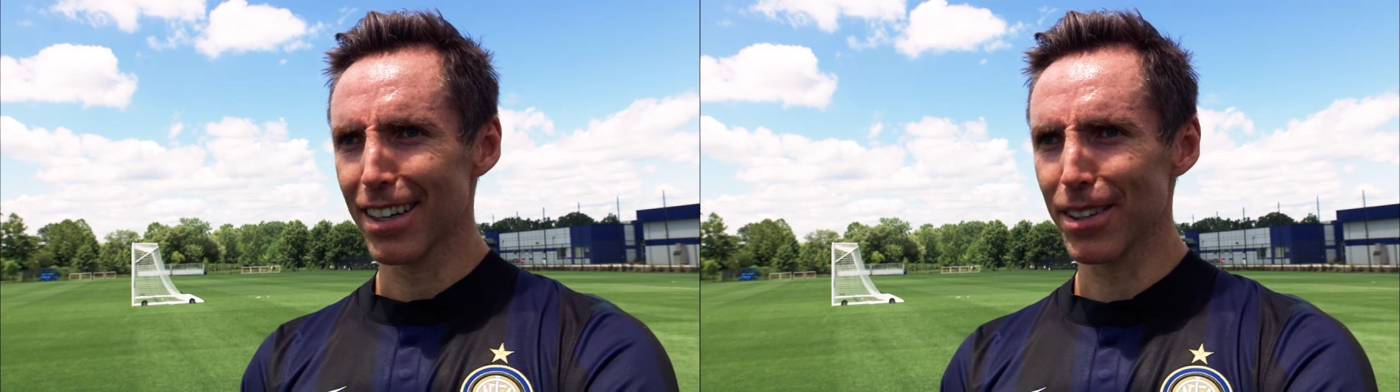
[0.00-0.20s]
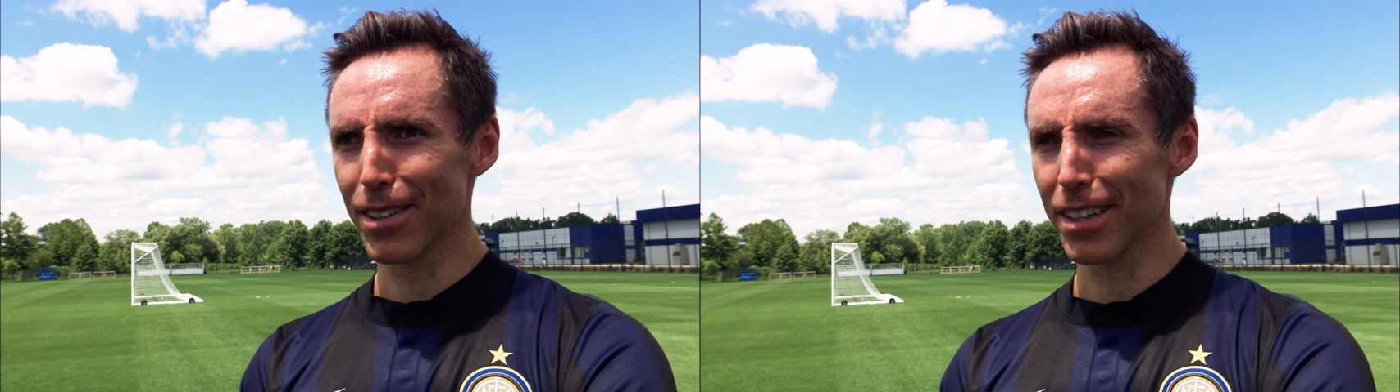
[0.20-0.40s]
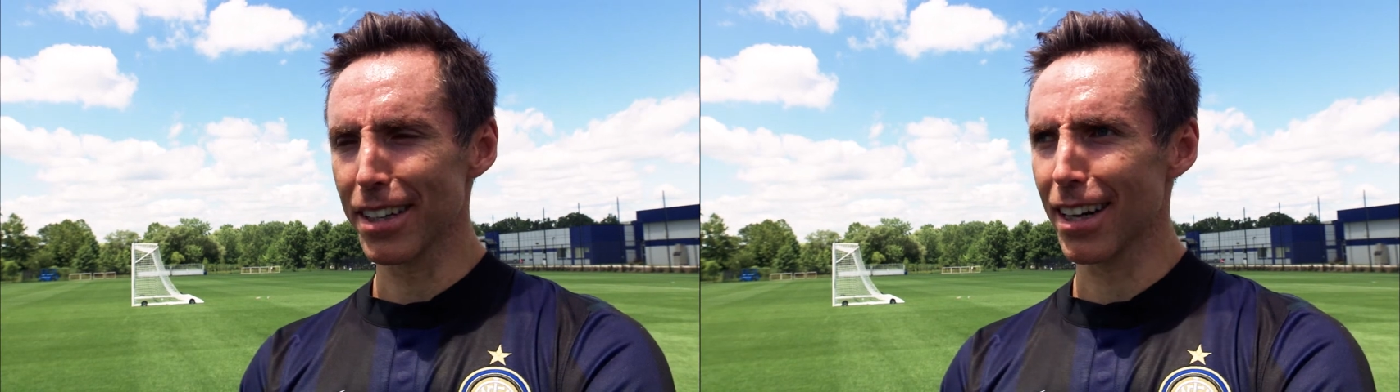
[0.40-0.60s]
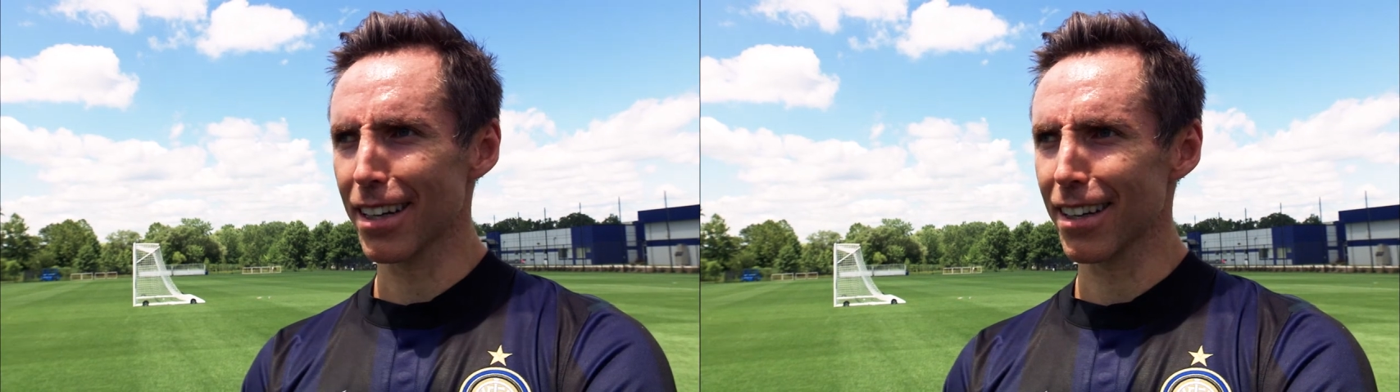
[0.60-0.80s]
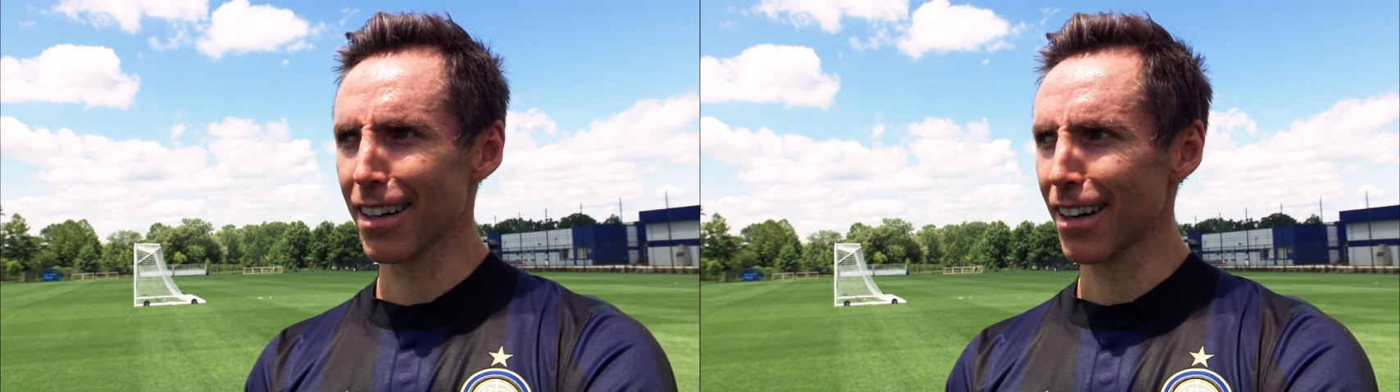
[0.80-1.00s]
You know they got a
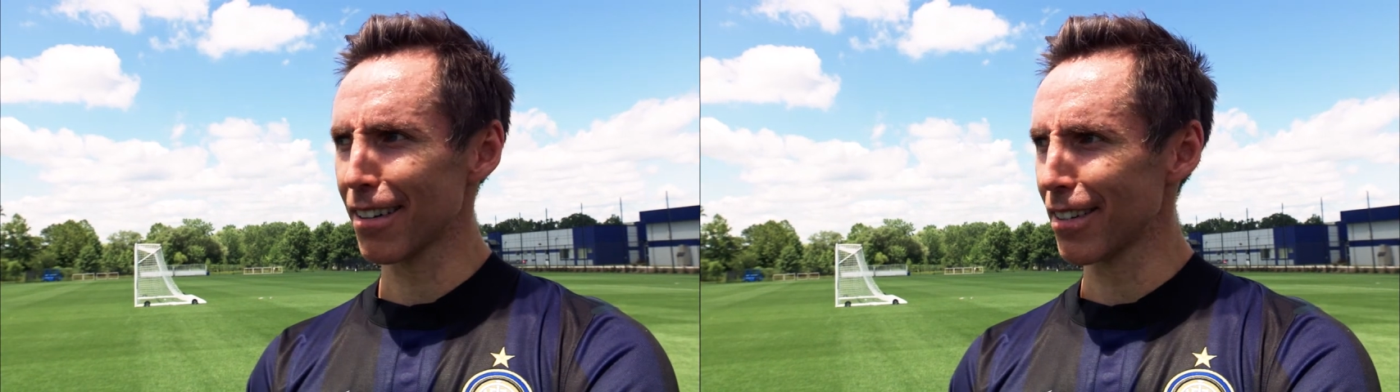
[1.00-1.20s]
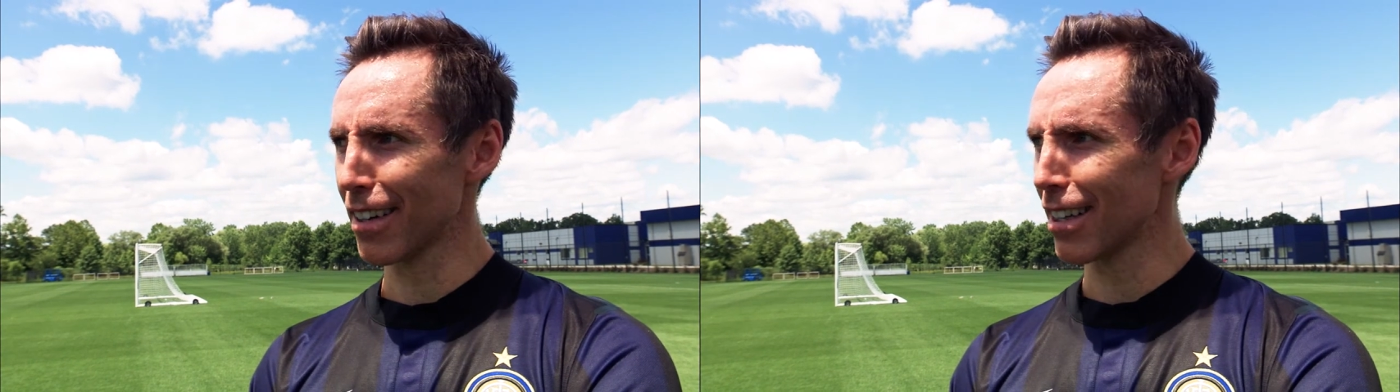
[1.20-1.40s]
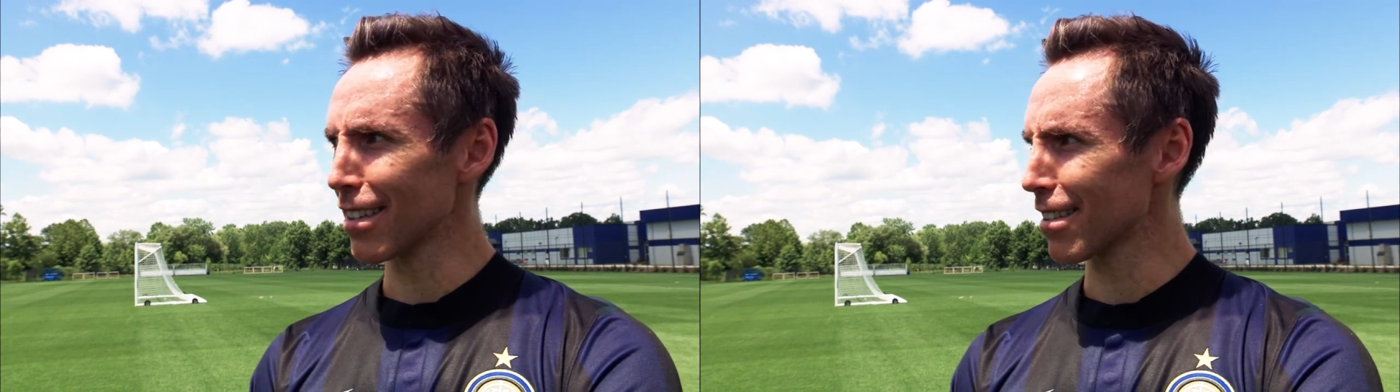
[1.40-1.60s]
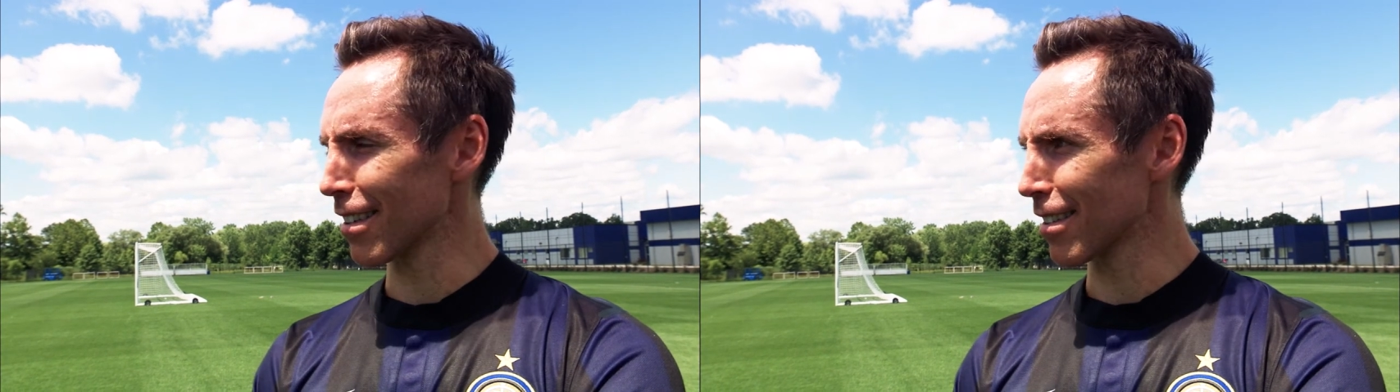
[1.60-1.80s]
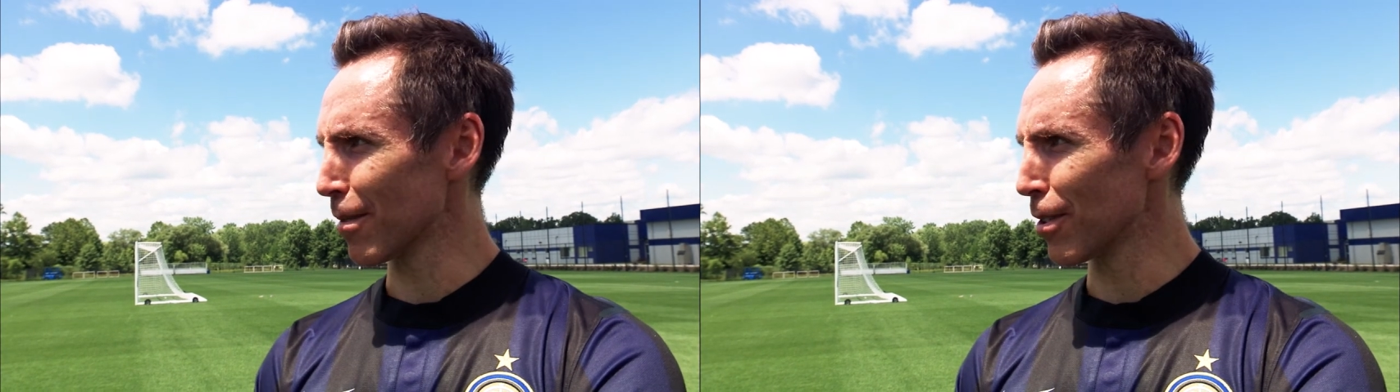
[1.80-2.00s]
kick out of uh,
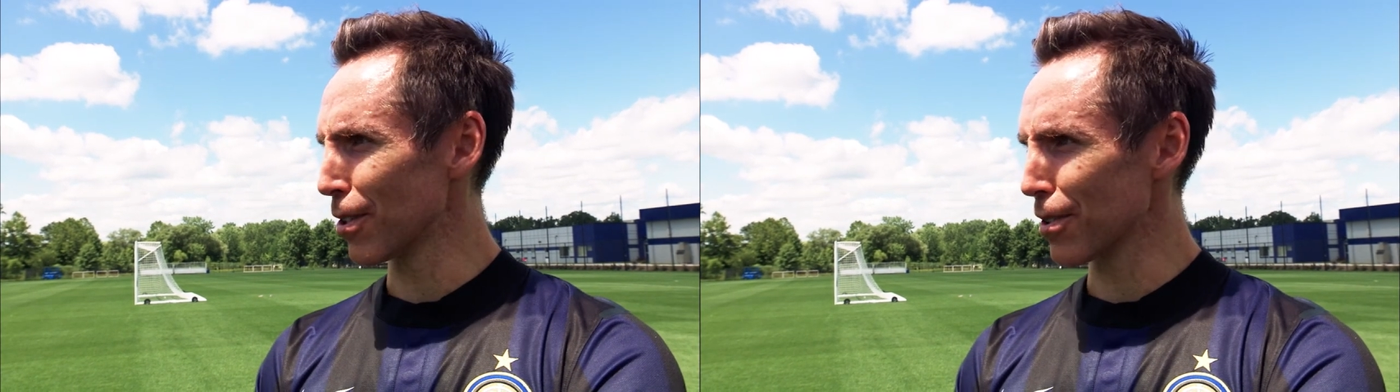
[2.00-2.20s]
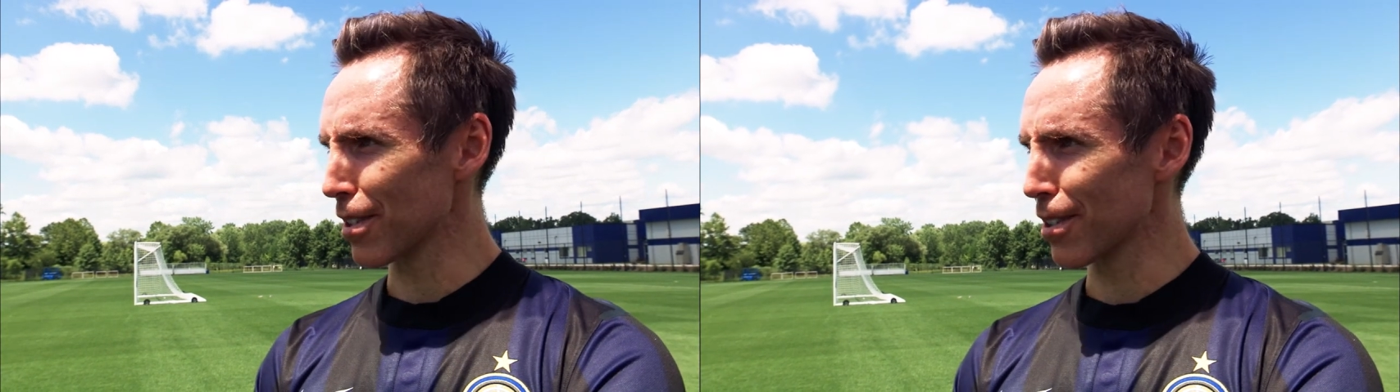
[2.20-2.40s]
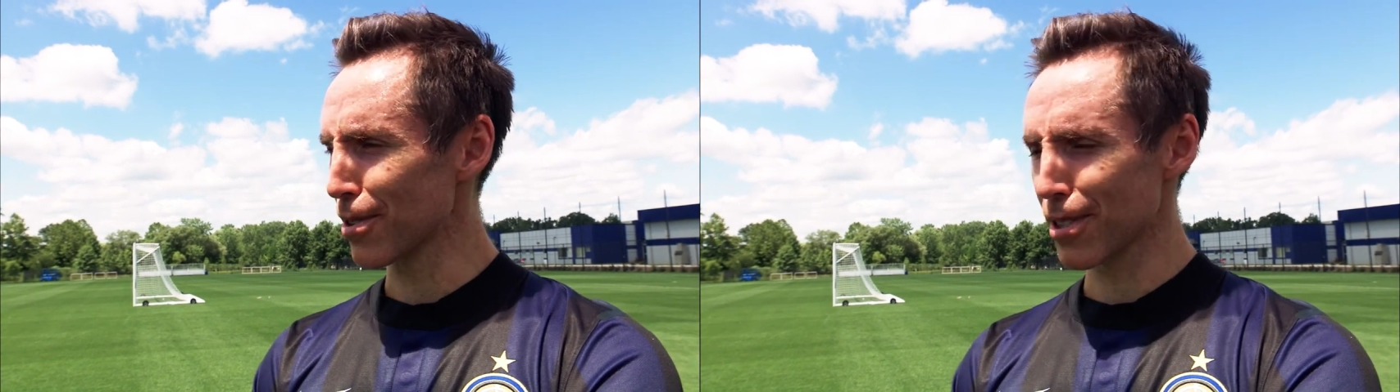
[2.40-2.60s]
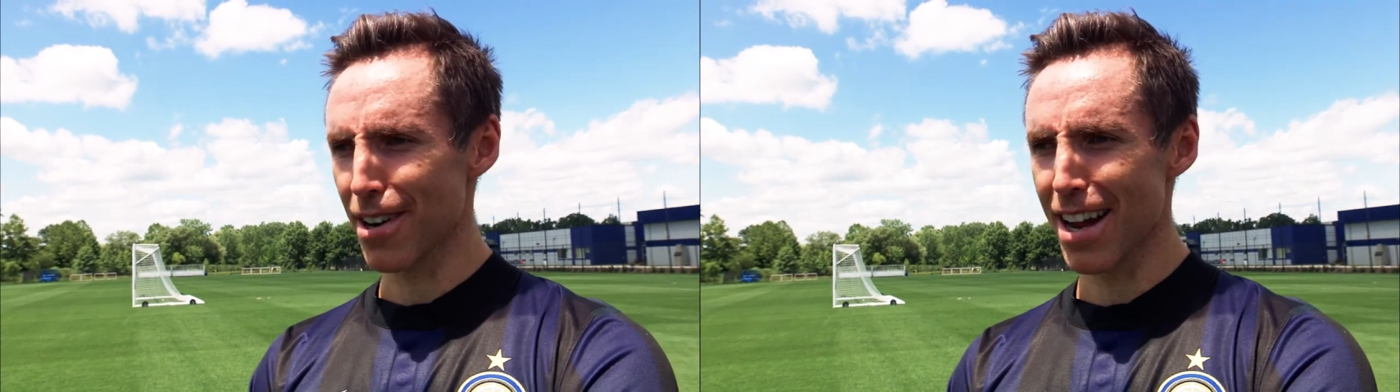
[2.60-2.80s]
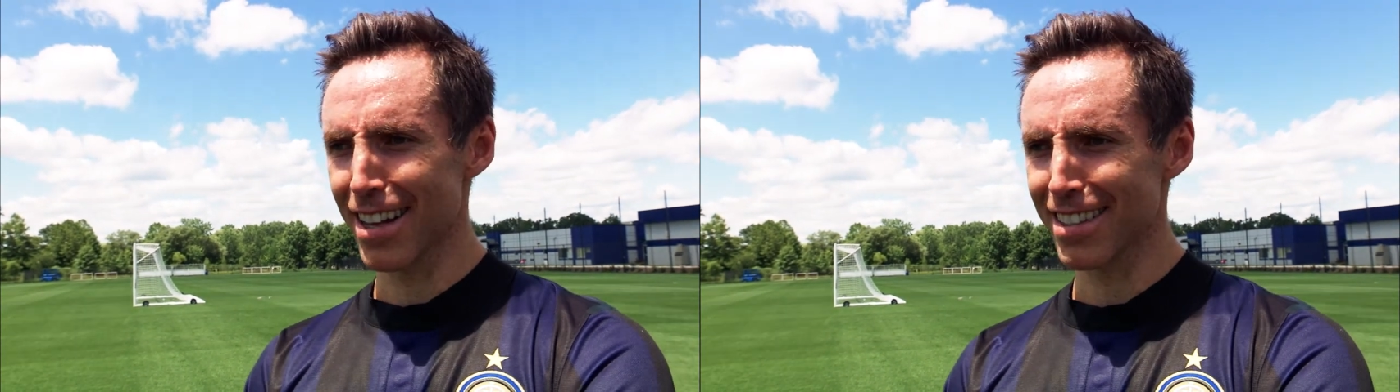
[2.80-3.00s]
seeing someone who usually use their
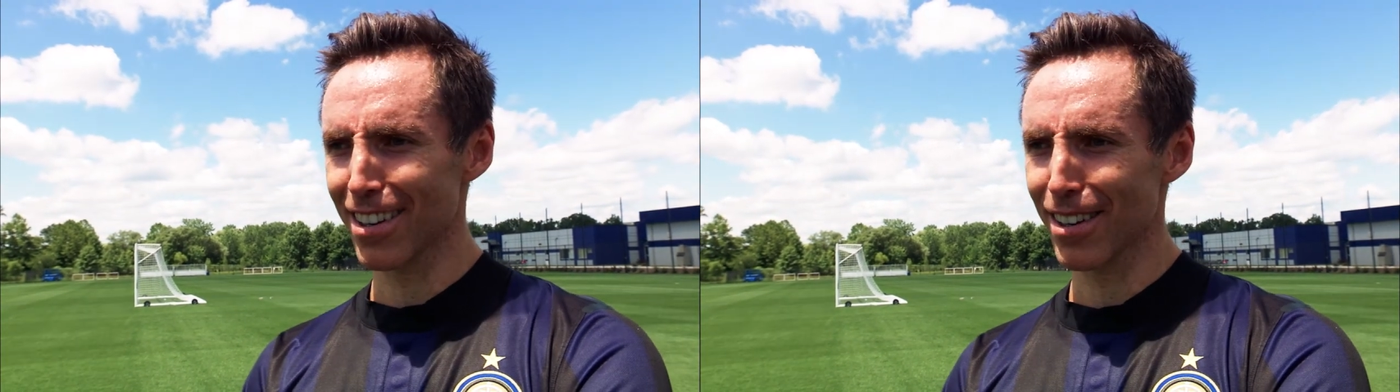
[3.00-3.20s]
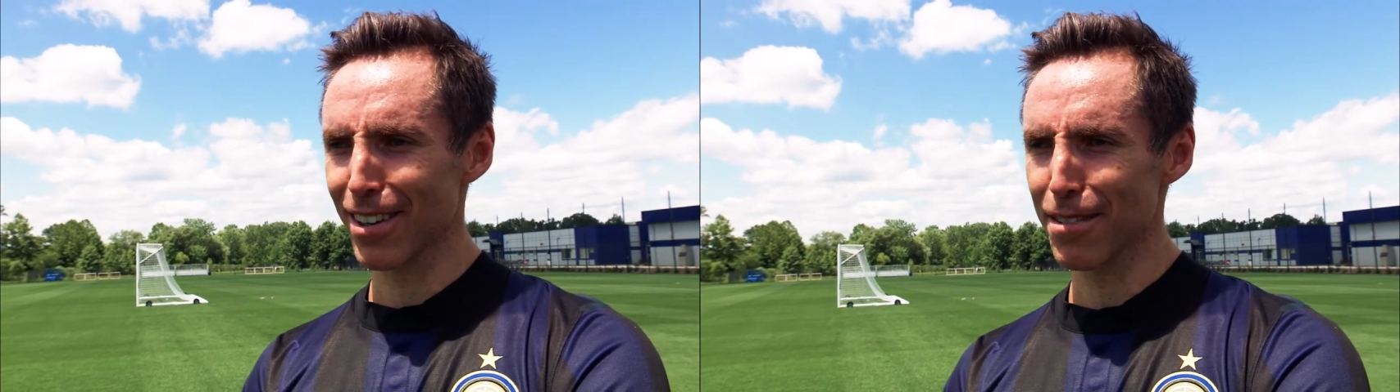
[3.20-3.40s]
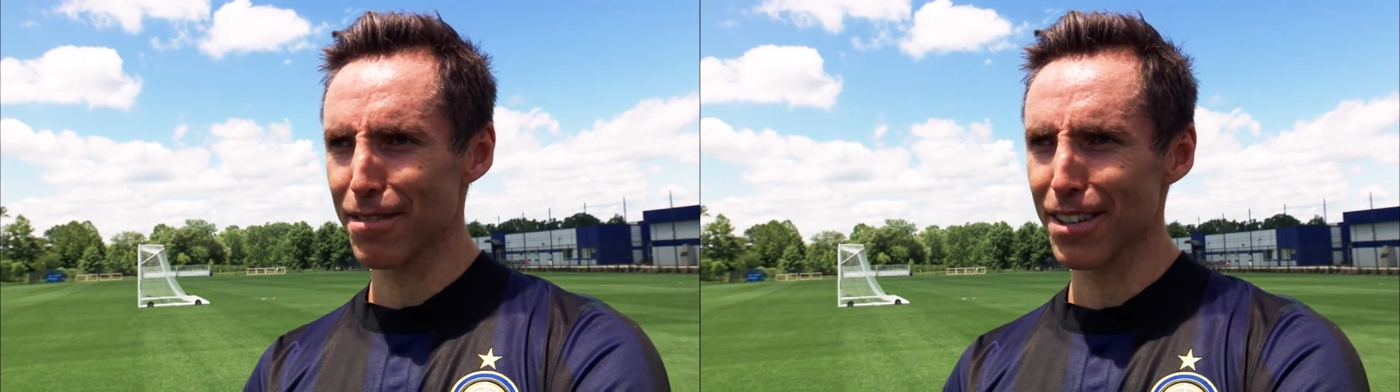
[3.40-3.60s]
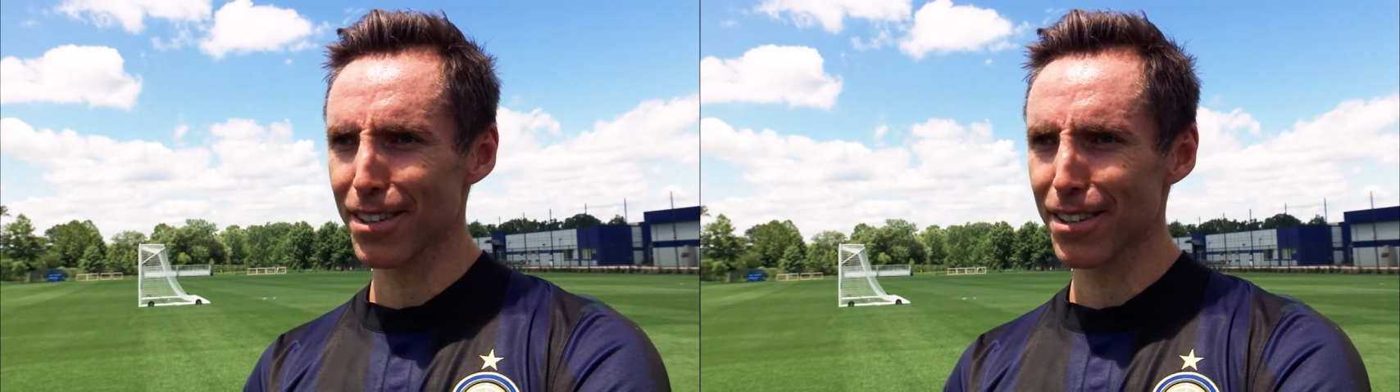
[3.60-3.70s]
hands out here on the field,